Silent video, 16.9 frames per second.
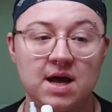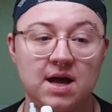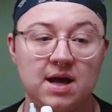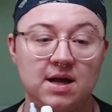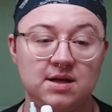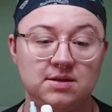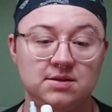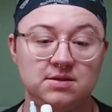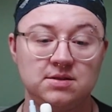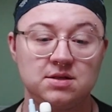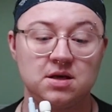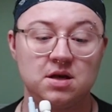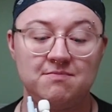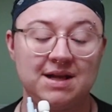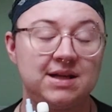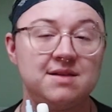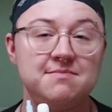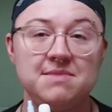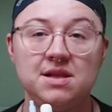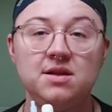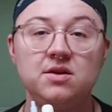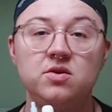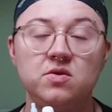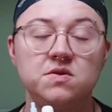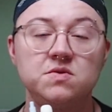And Madeline
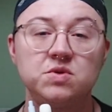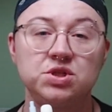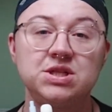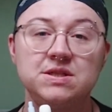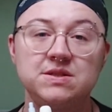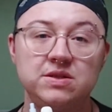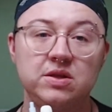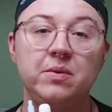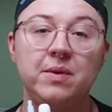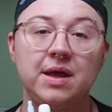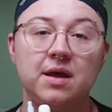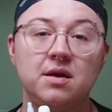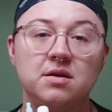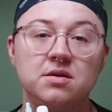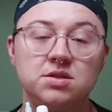Miller knows what she's doing.